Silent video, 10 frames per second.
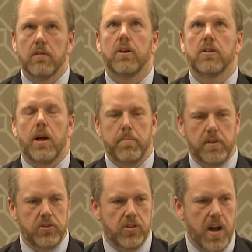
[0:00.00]
looked up at
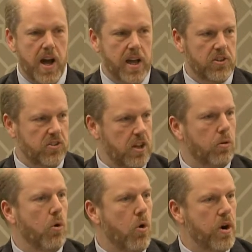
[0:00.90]
the sky, and said,
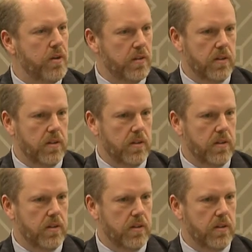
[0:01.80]
Lord,